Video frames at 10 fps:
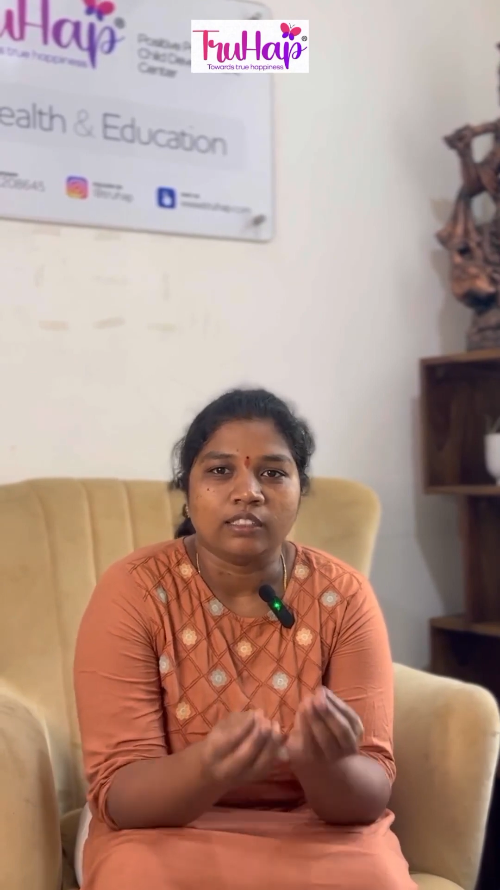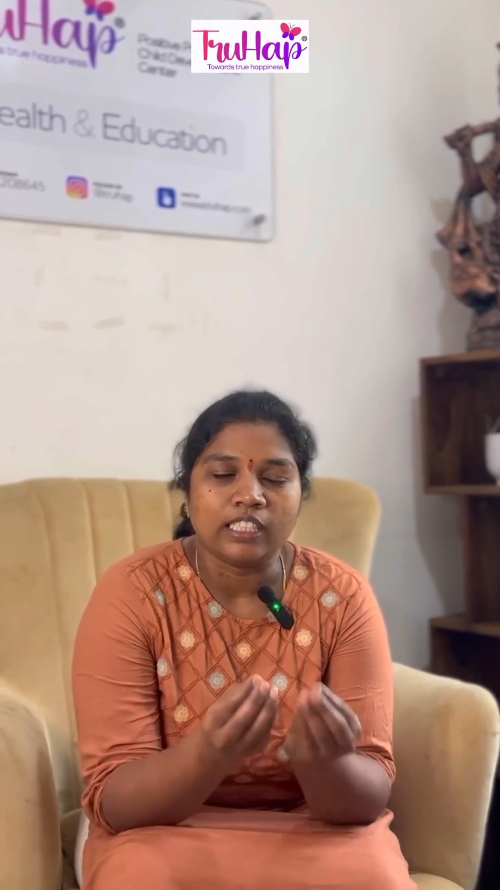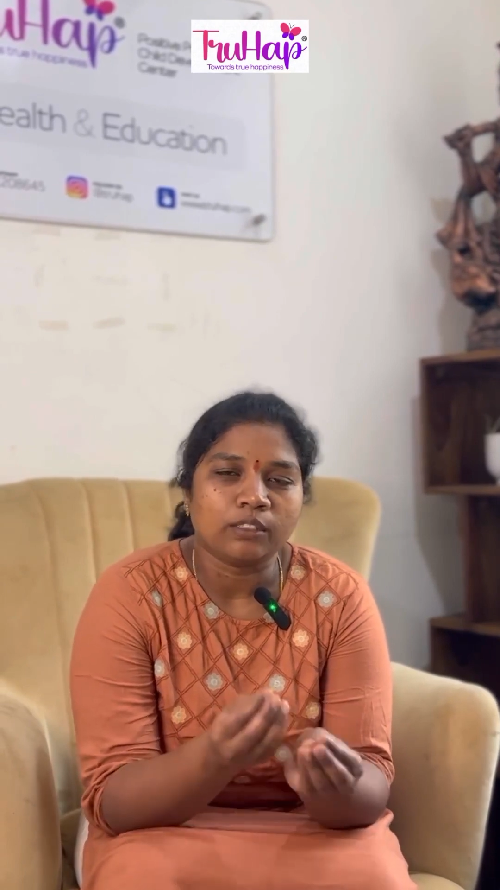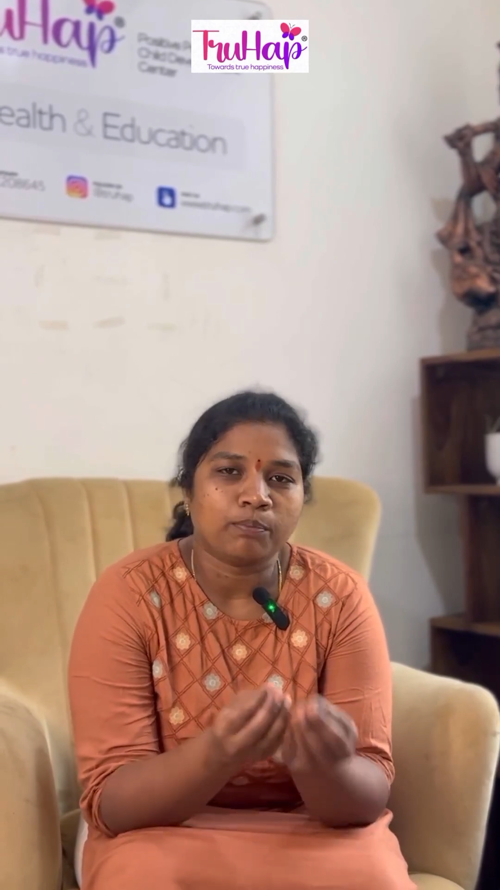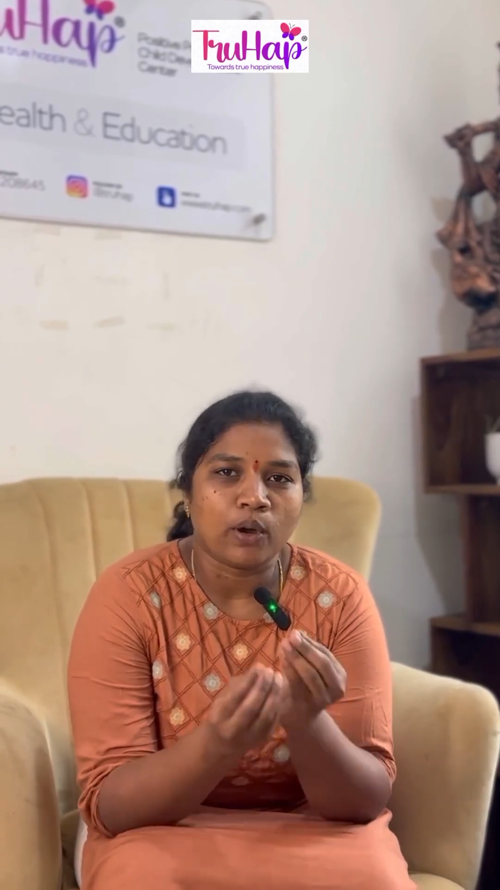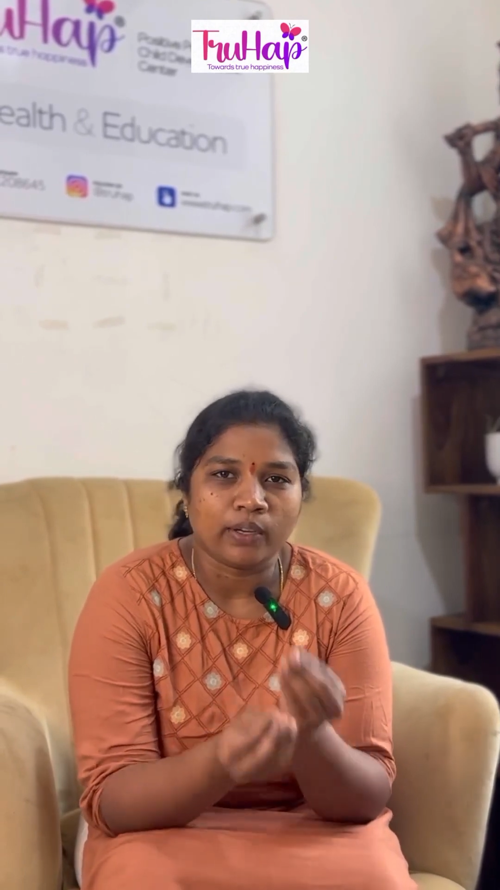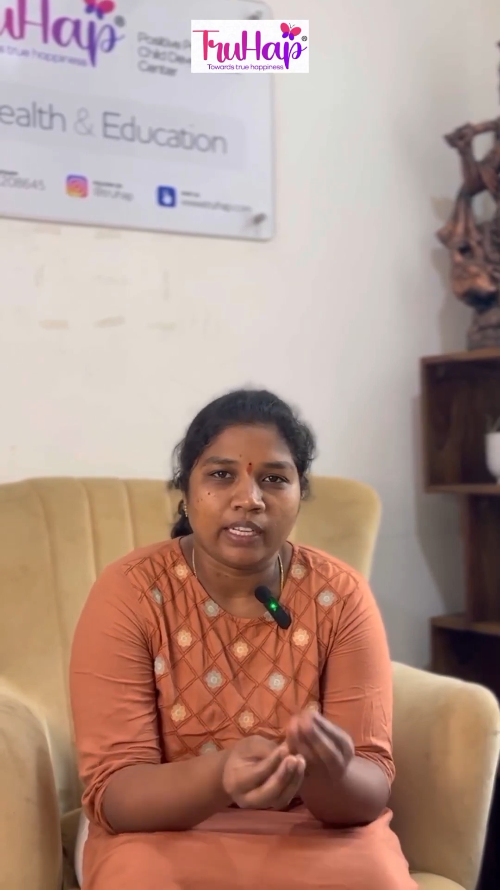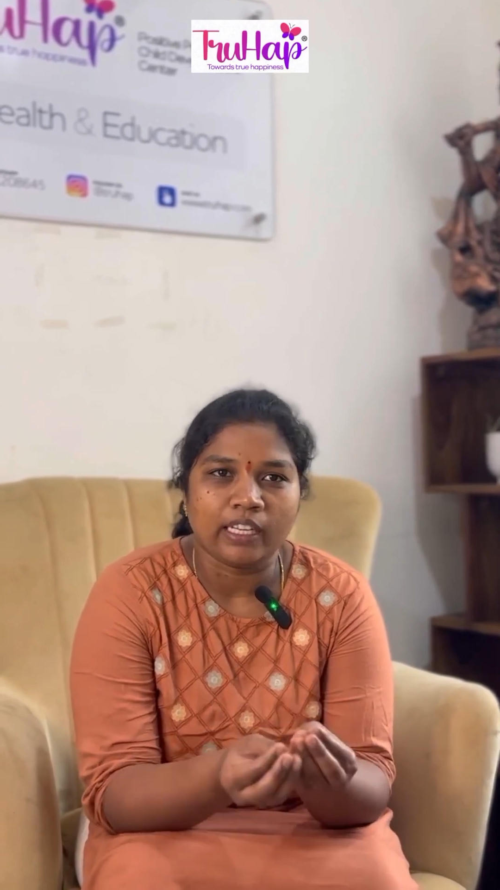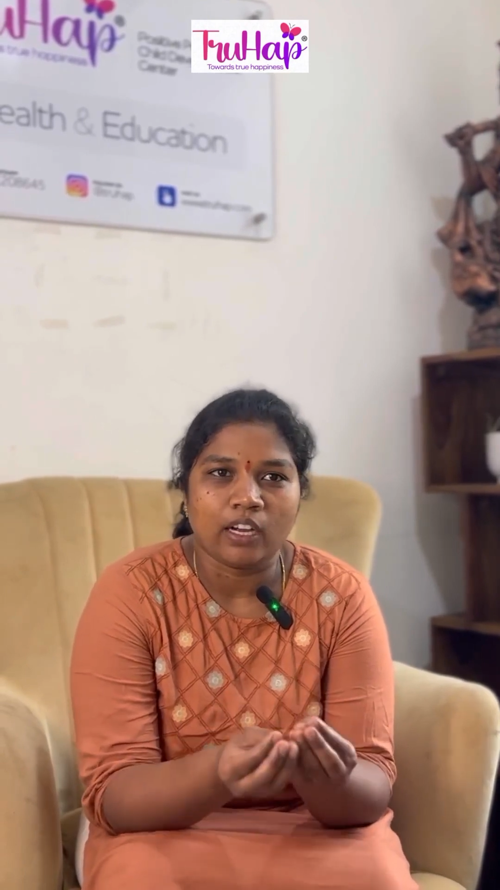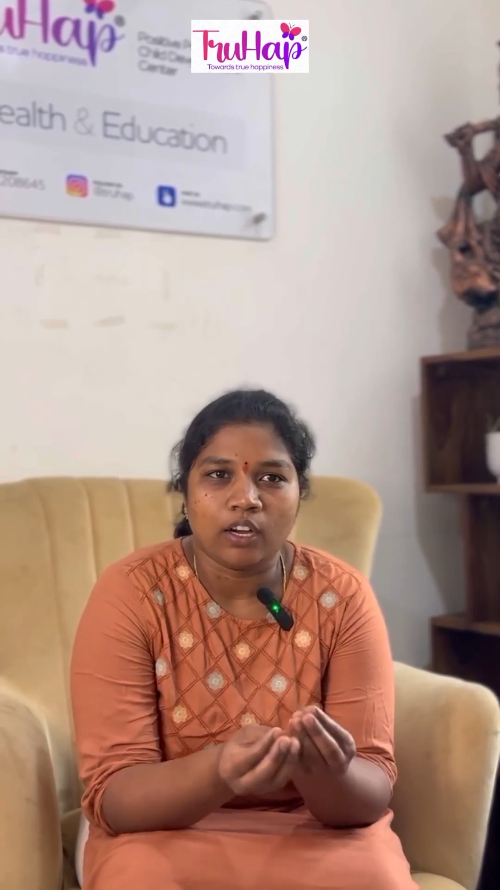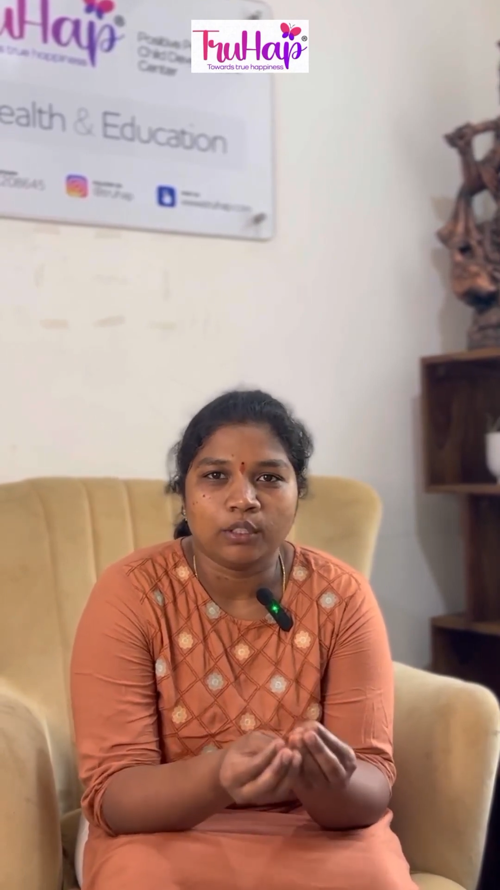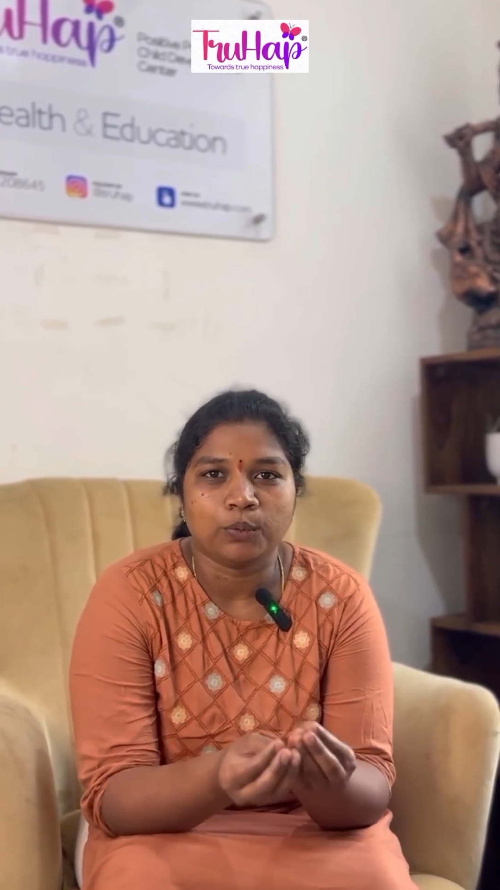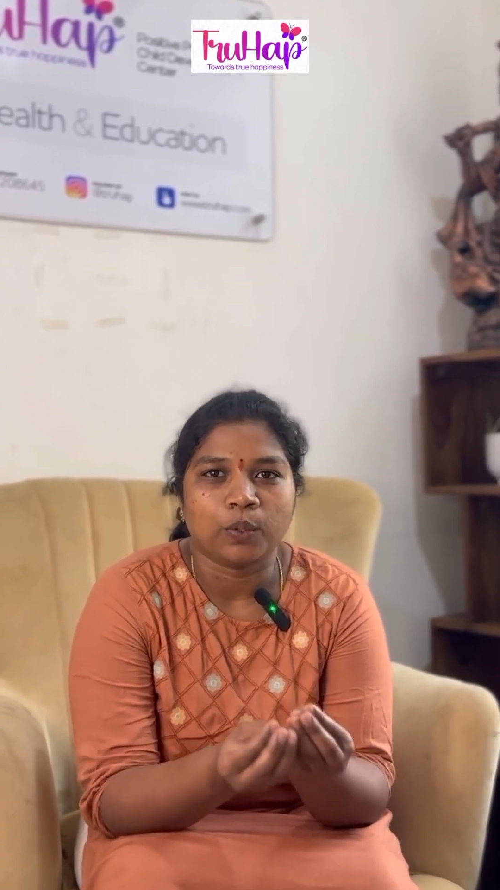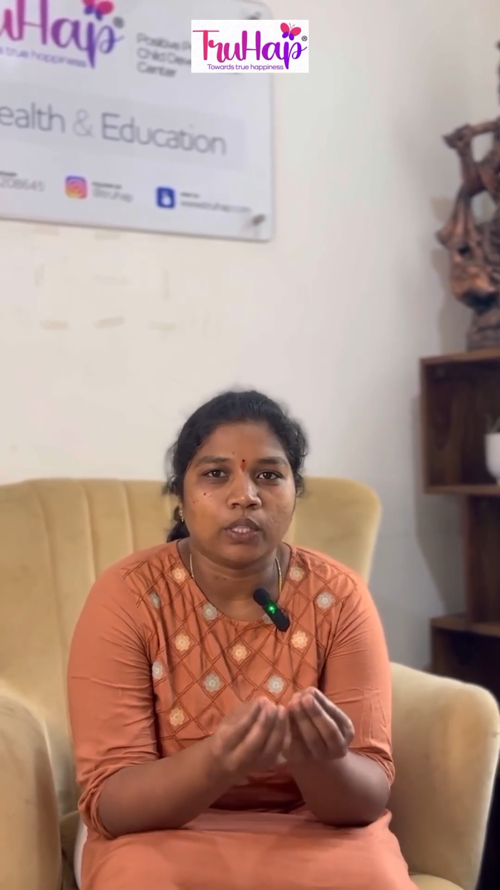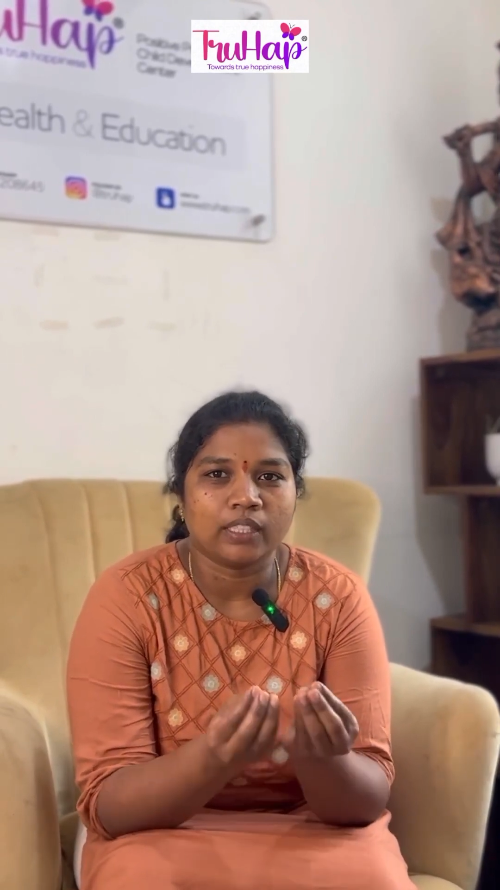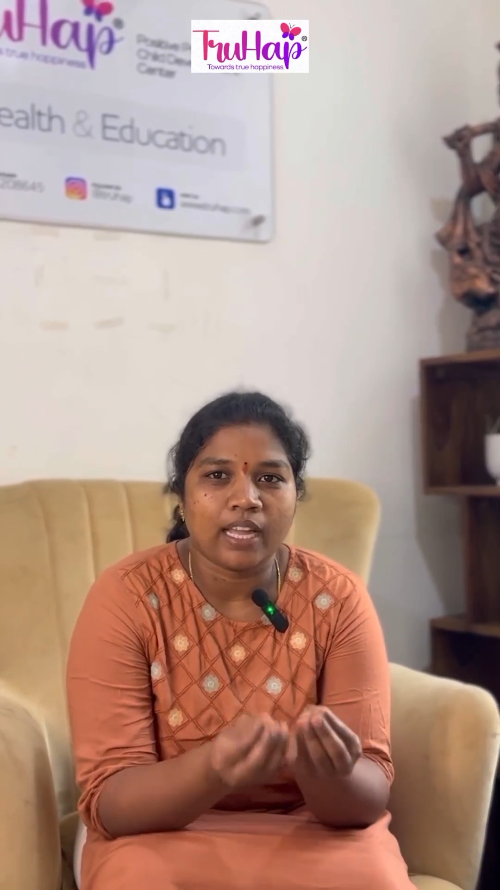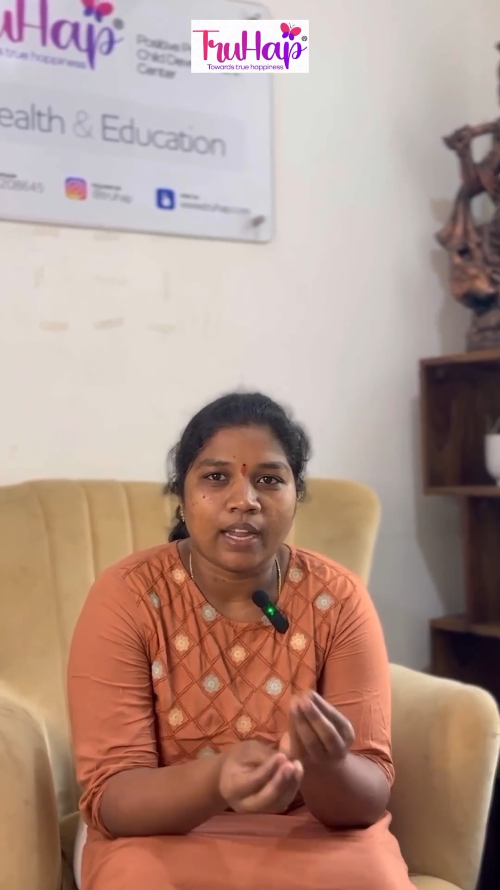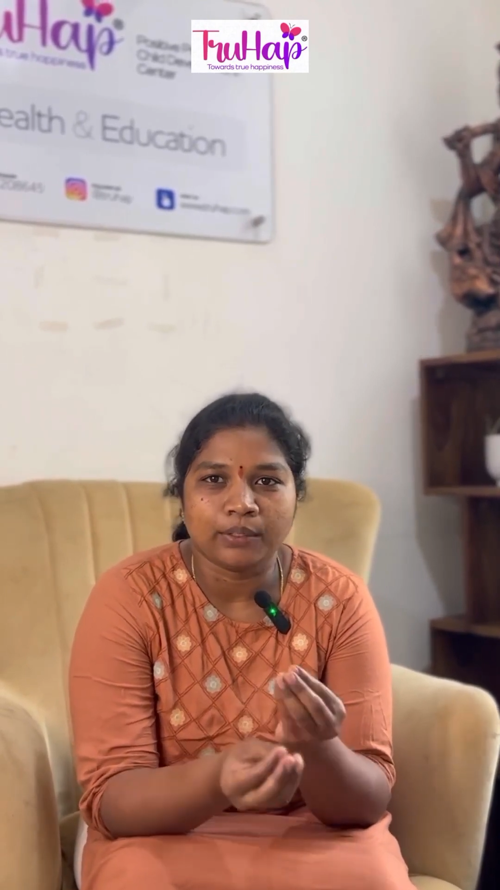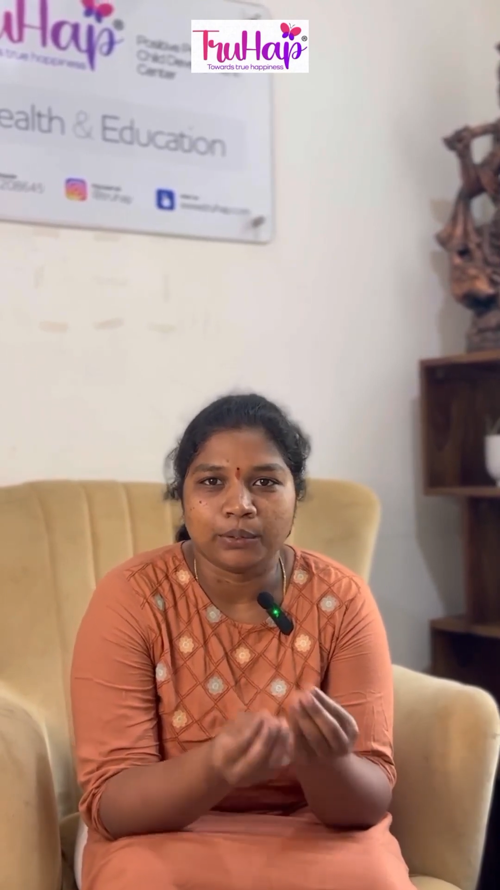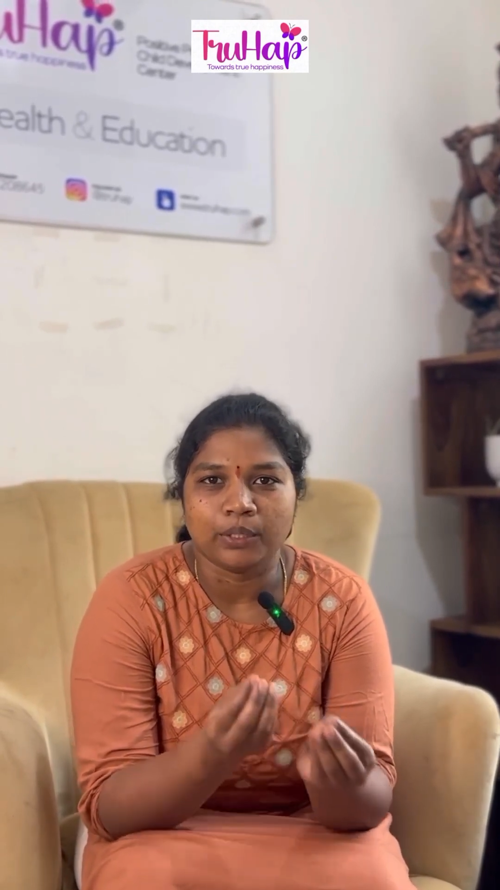just pointing out what they
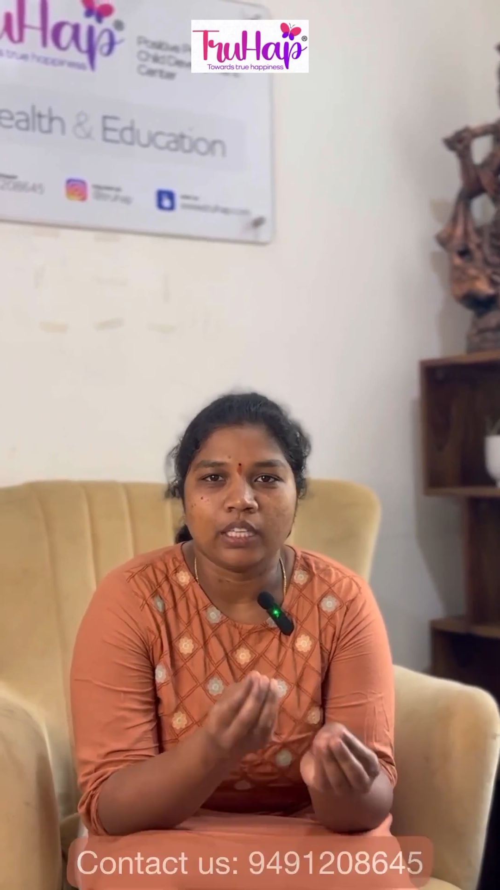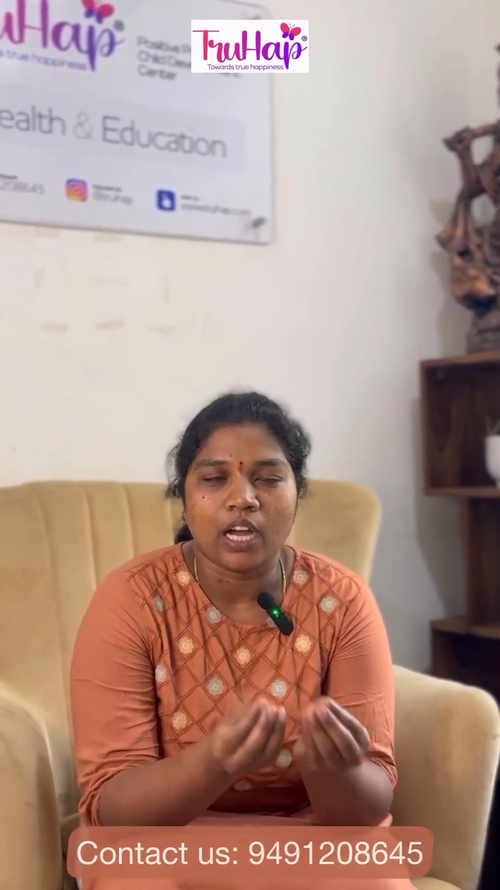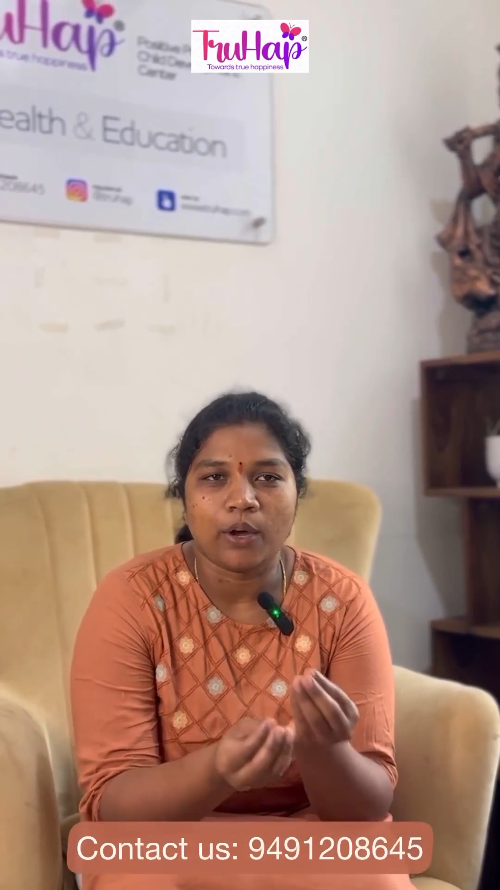are doing,